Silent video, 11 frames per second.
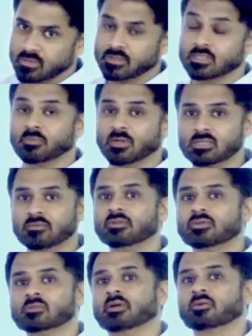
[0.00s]
especially with
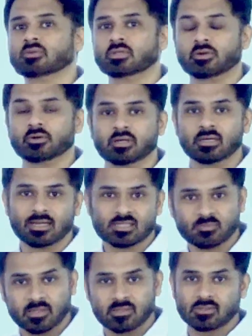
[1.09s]
respect to the theoretical
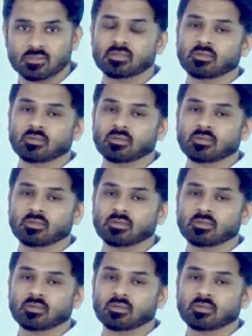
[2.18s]
aspects